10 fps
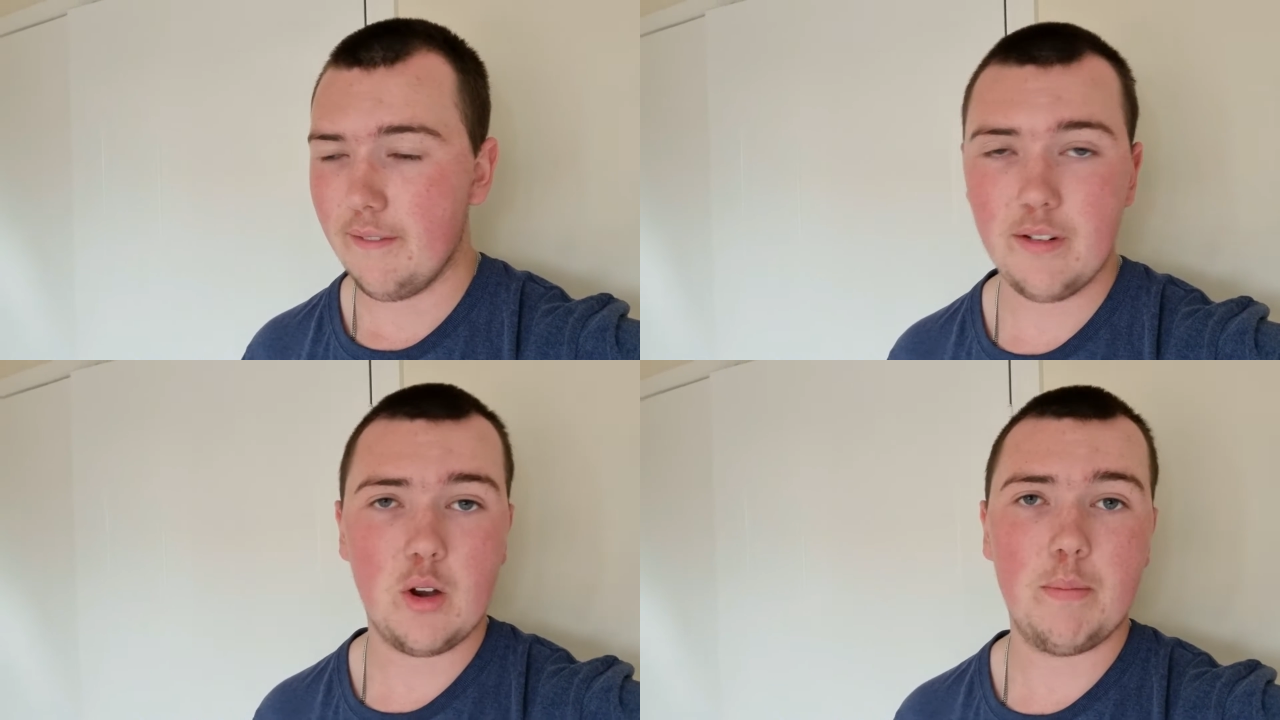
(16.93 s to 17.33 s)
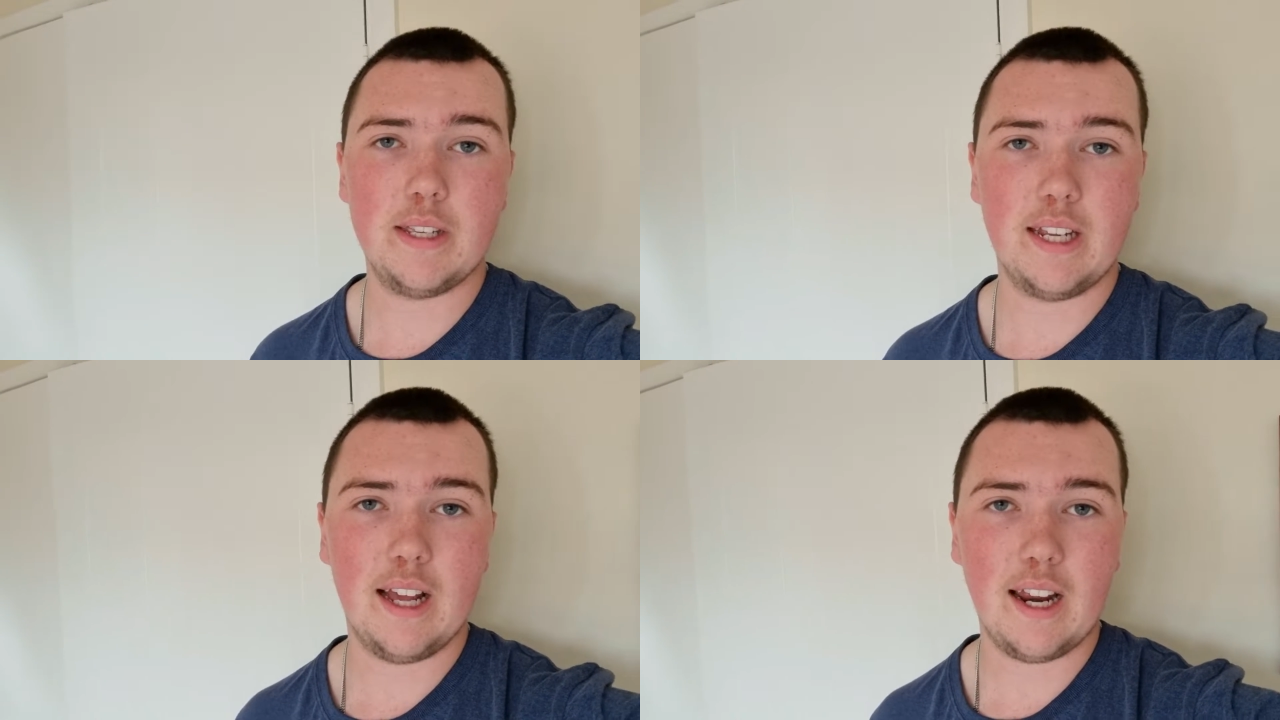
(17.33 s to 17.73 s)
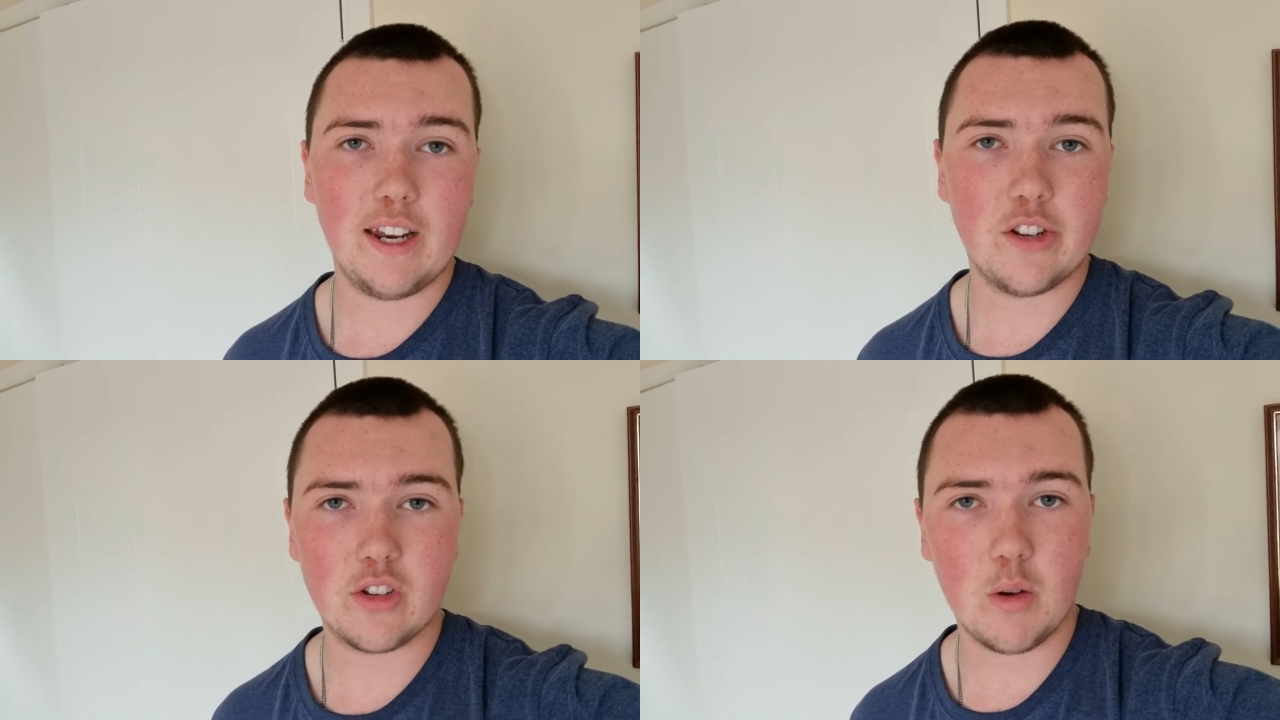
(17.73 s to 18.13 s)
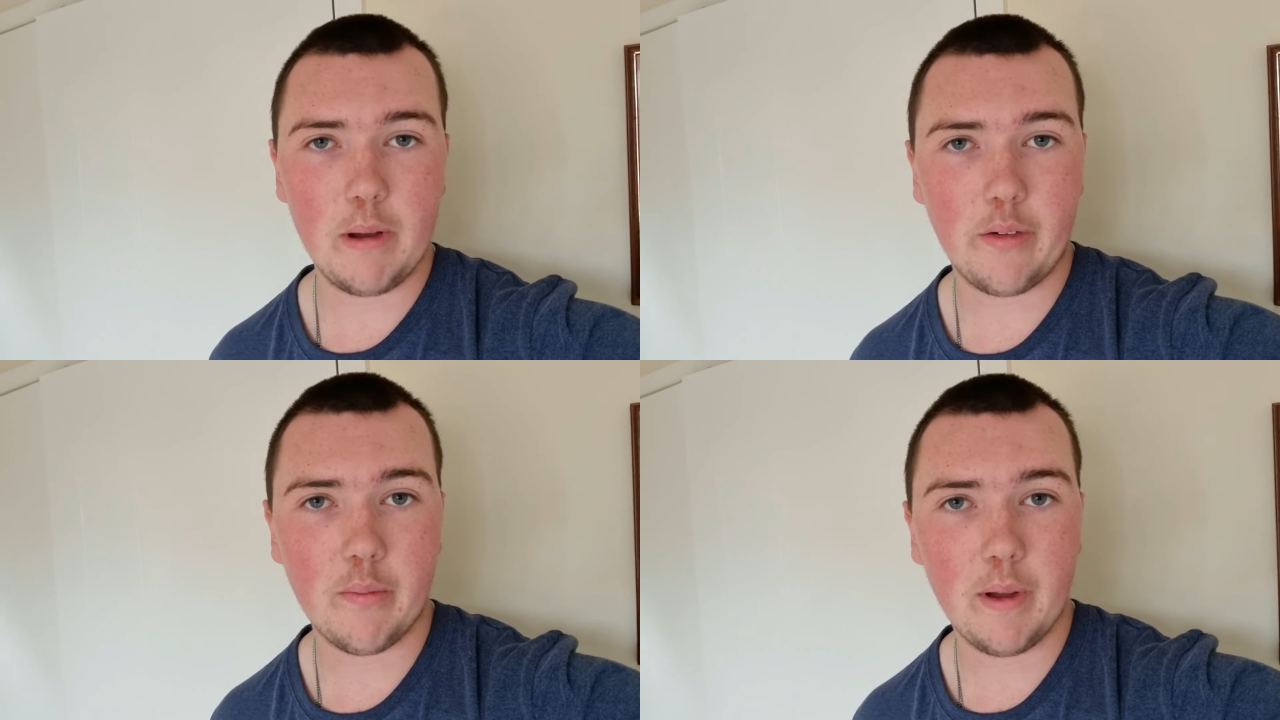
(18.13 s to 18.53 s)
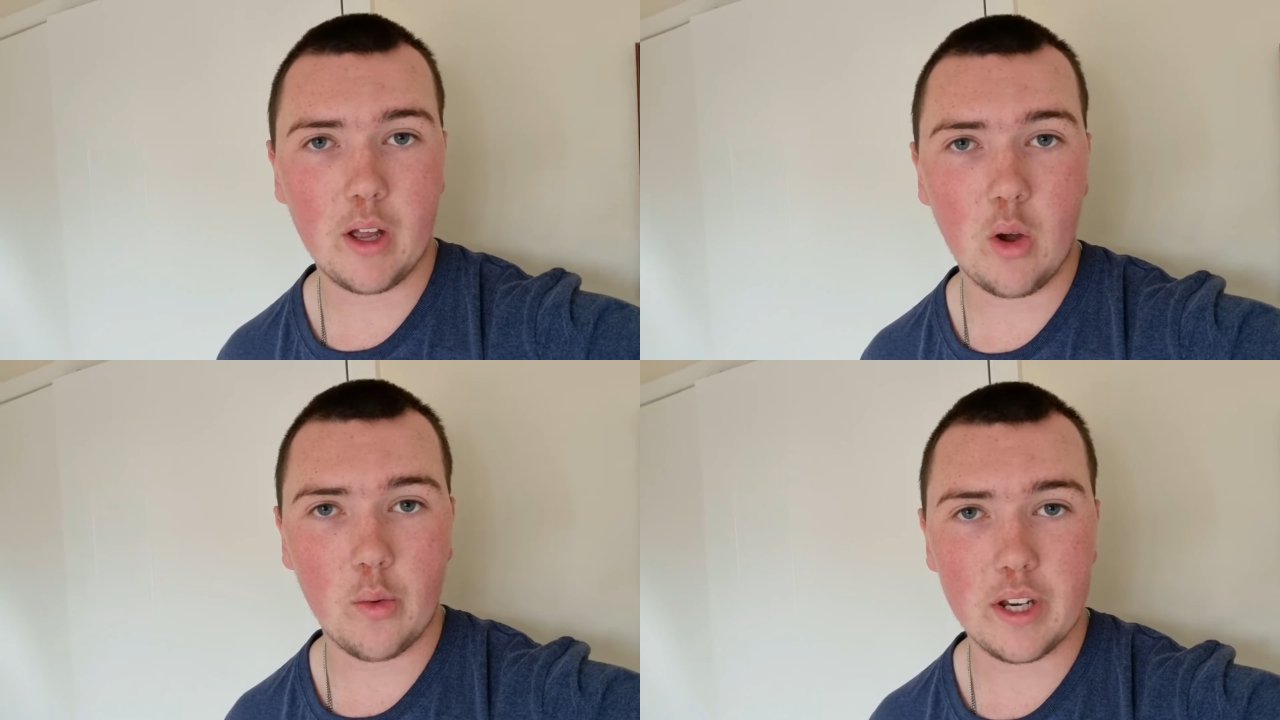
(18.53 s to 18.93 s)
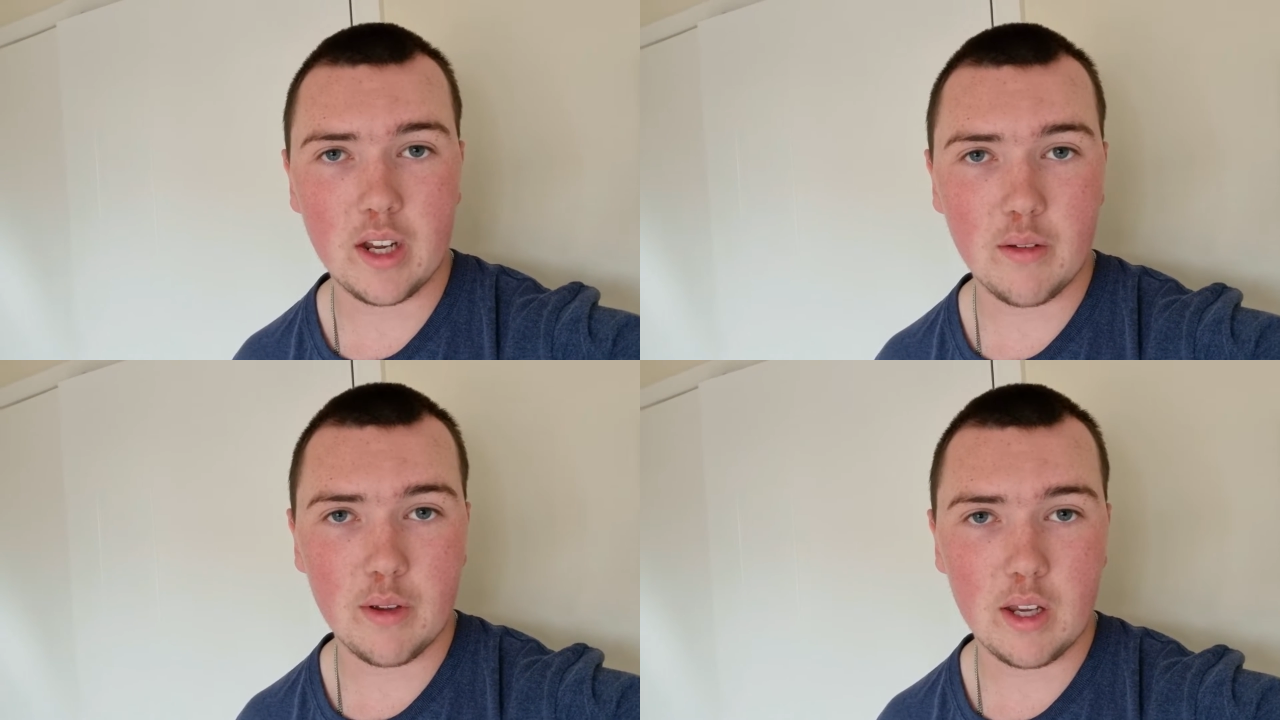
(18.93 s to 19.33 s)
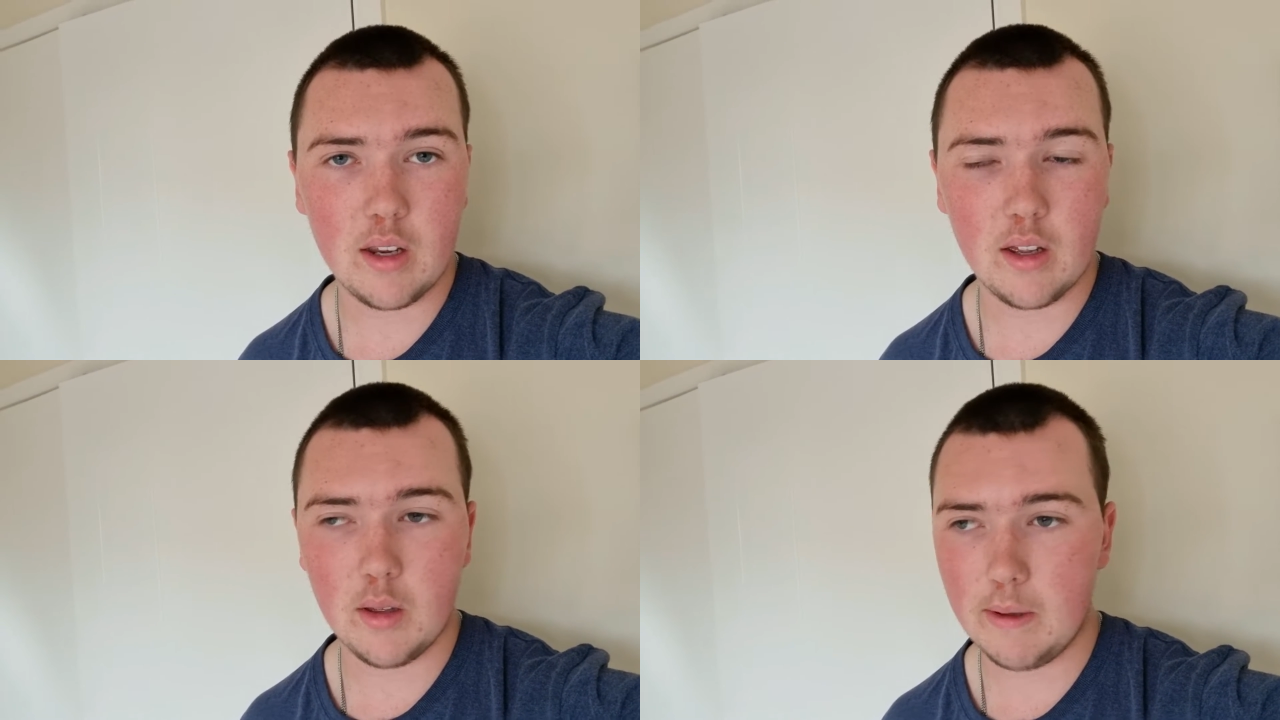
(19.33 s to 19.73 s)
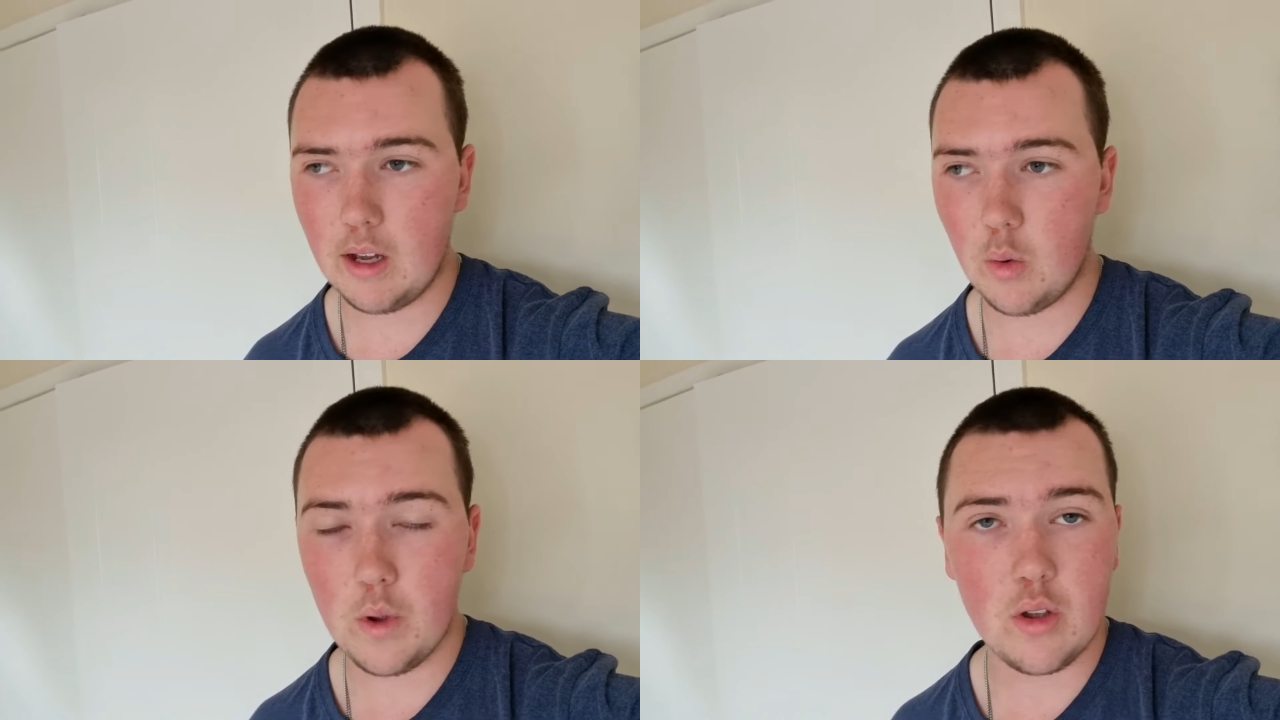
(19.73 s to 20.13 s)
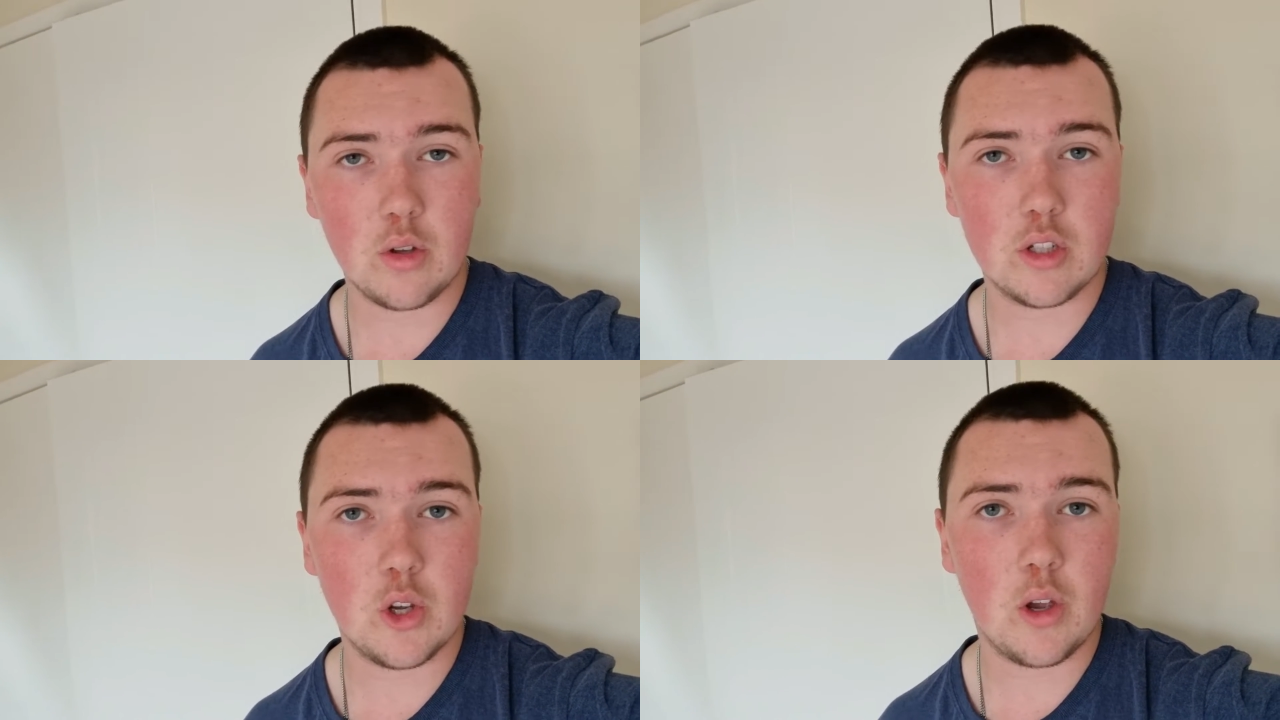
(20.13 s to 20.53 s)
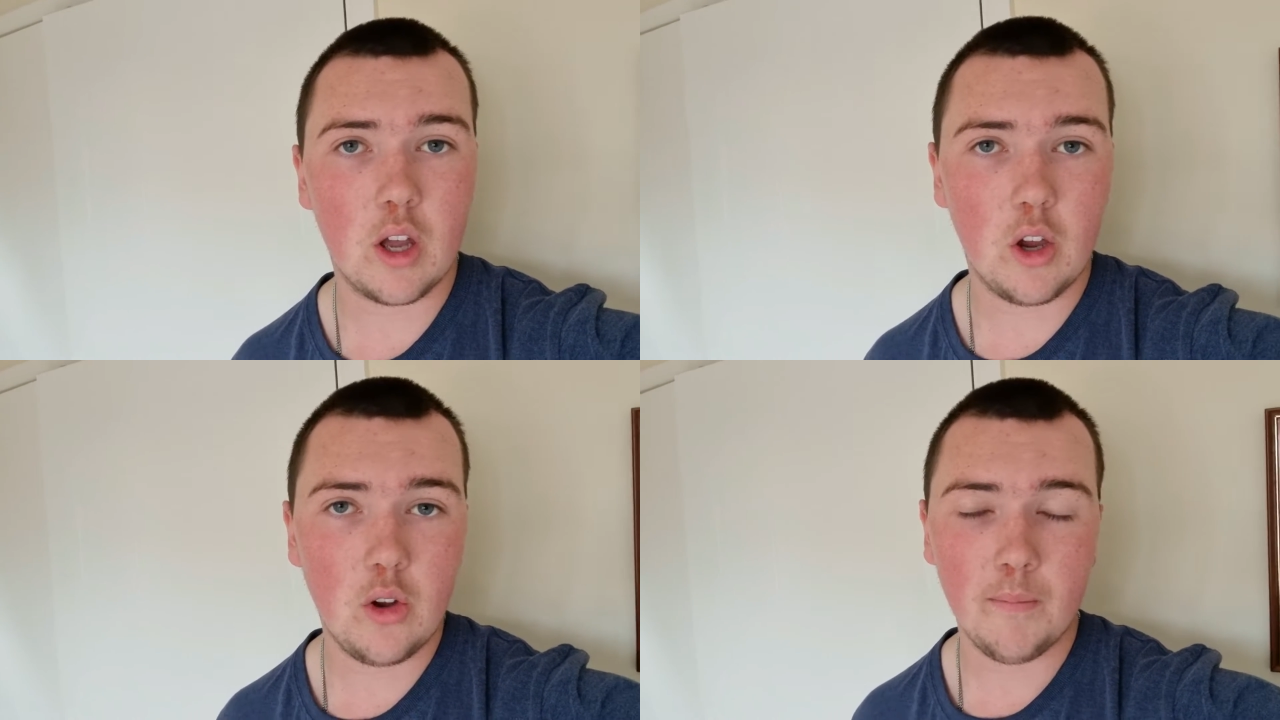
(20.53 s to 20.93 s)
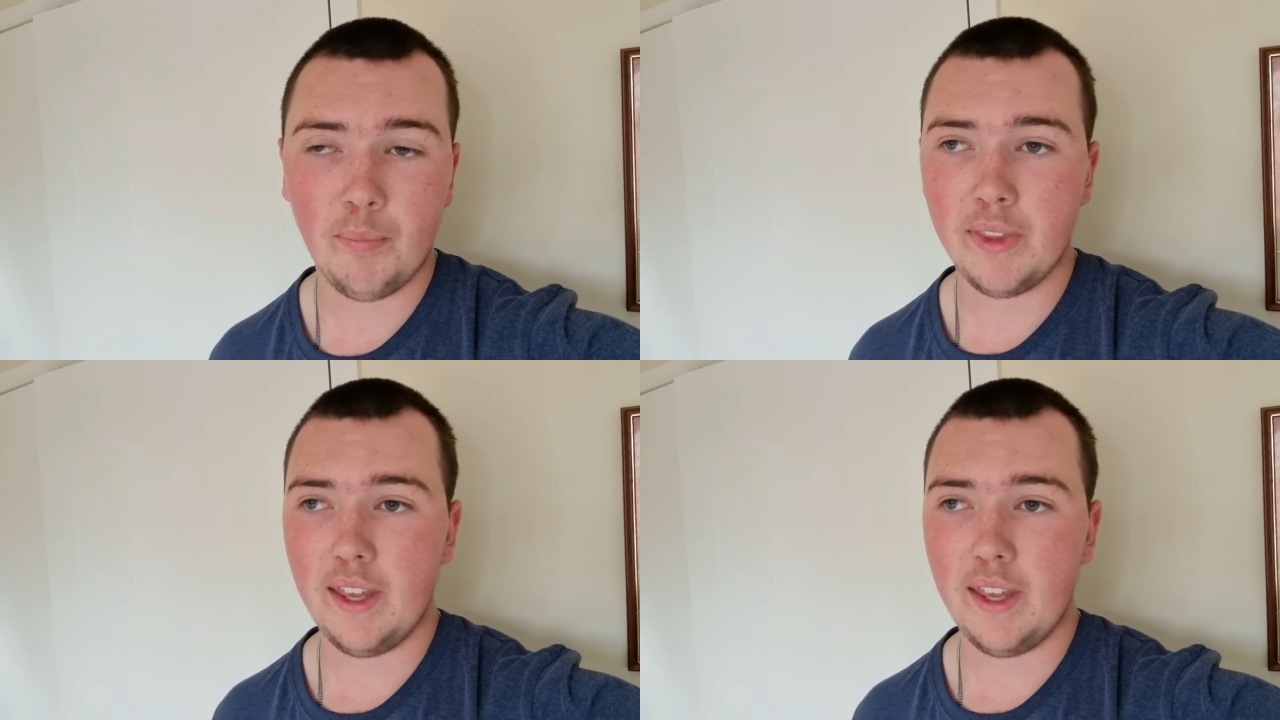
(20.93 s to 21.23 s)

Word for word: very busy lately, just got back from my gold DofE about a week or two ago,